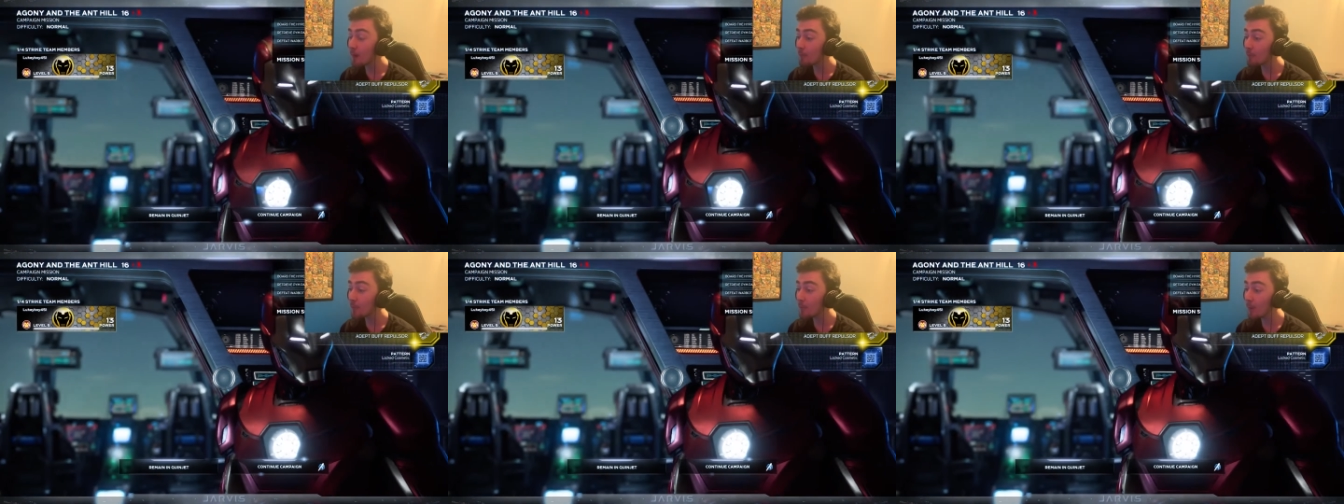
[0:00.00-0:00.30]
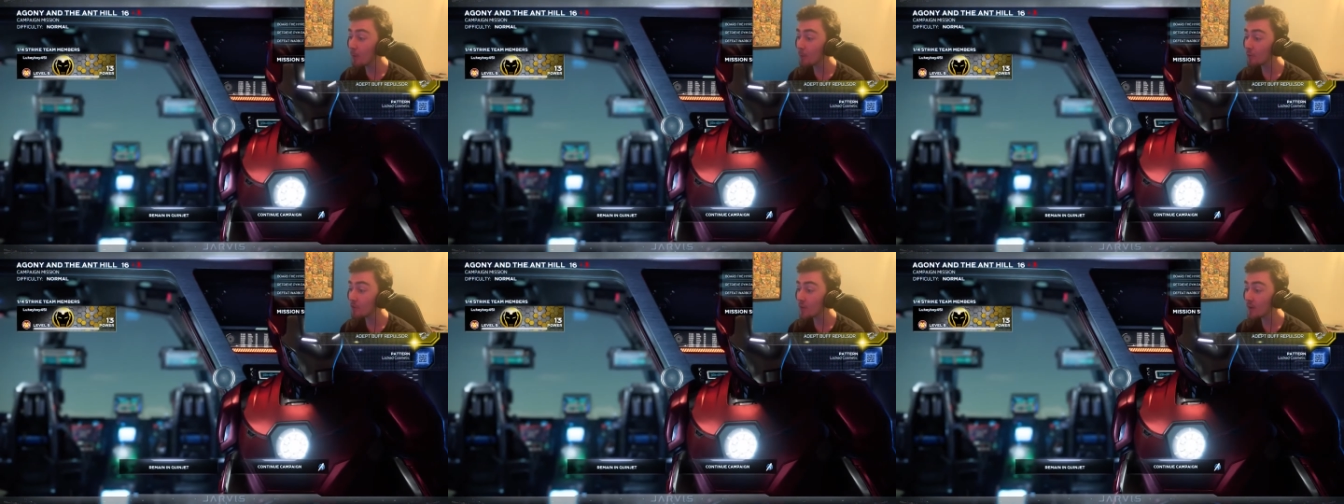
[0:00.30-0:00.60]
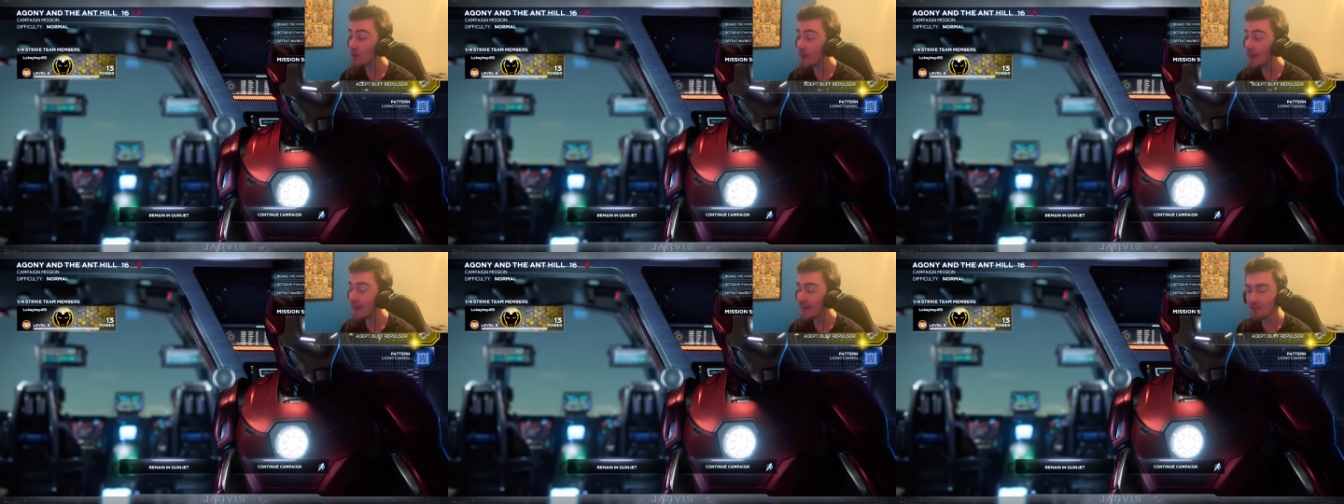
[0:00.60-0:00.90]

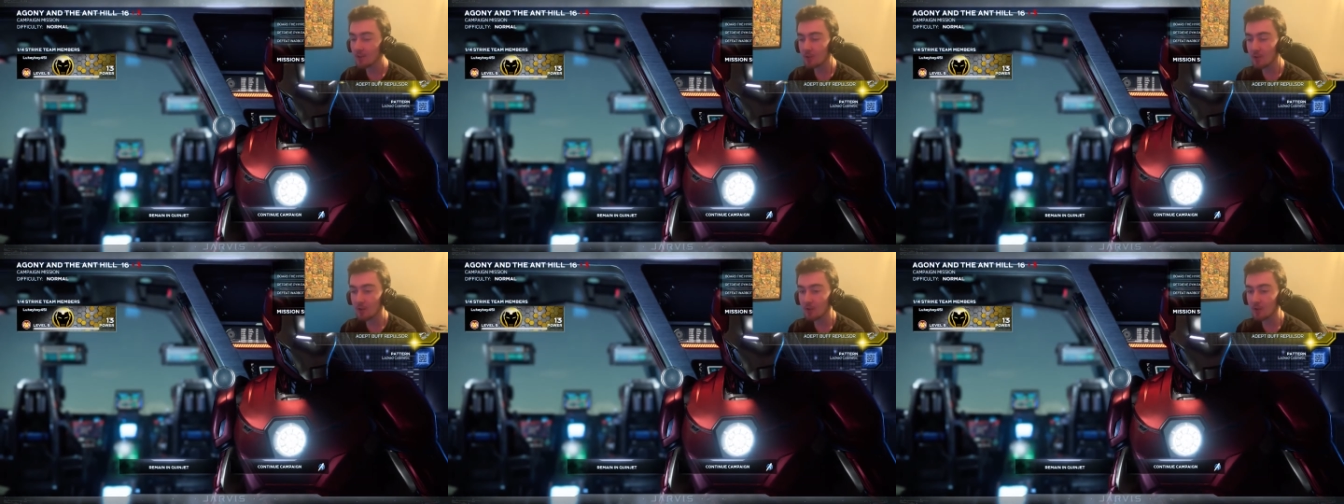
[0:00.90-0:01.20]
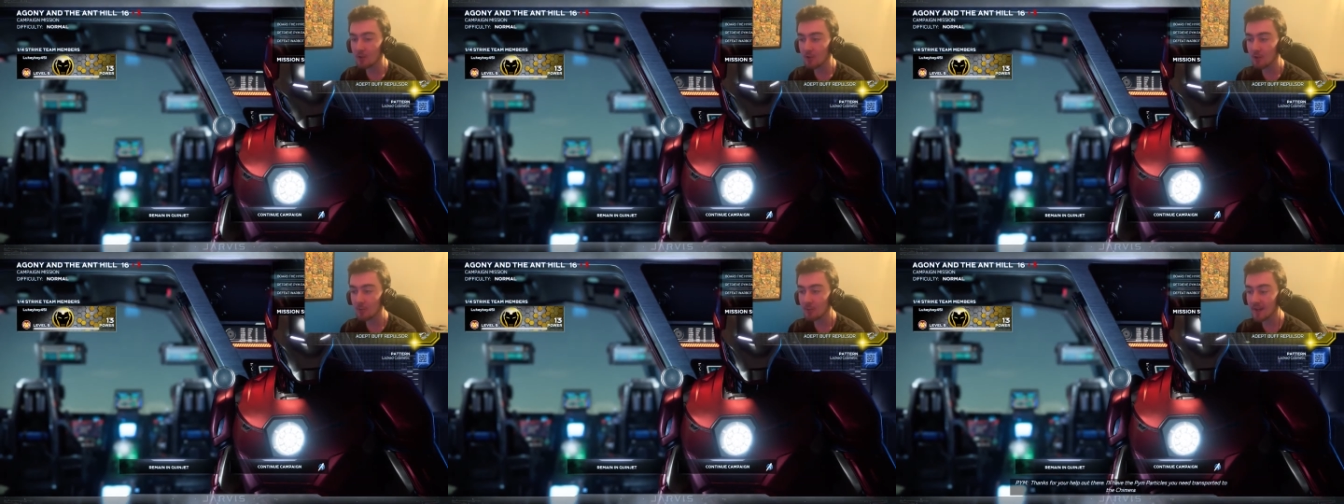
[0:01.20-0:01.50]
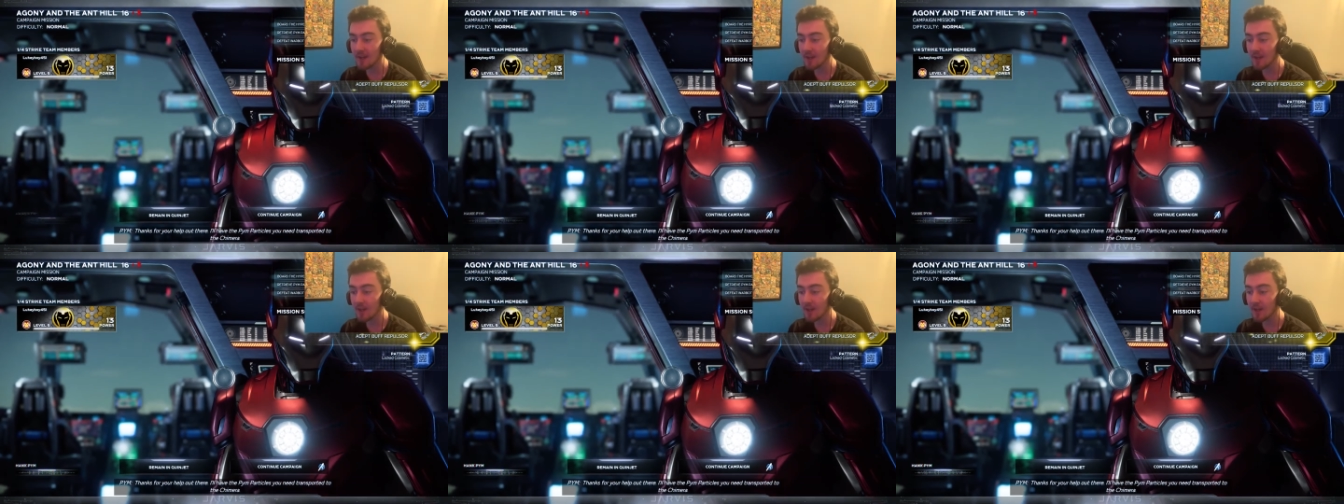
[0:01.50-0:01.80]
repulsor and a lock
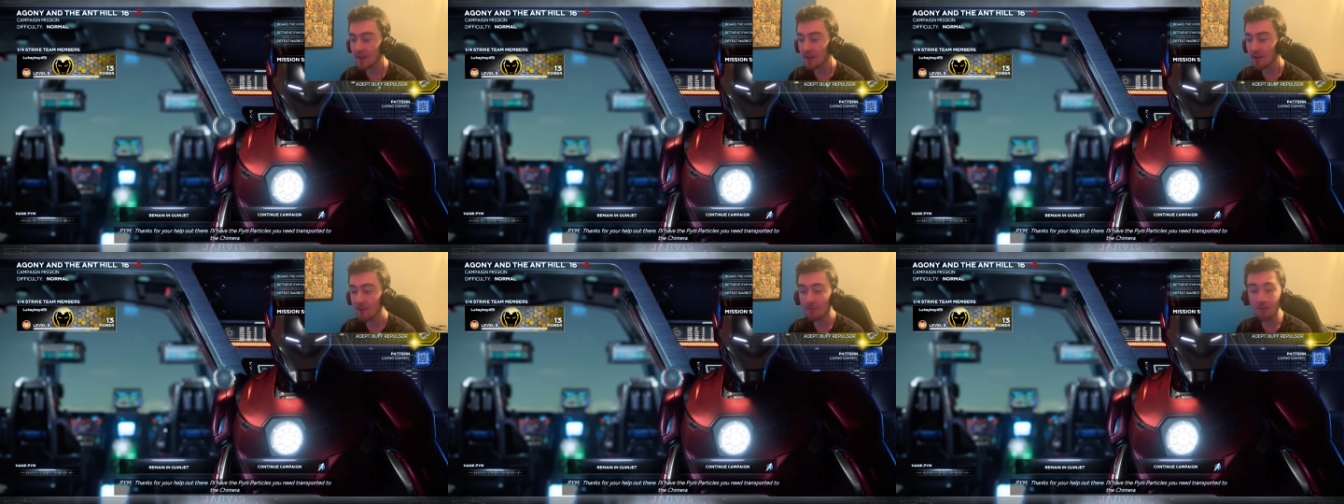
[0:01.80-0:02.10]
cosmetic Thanks for,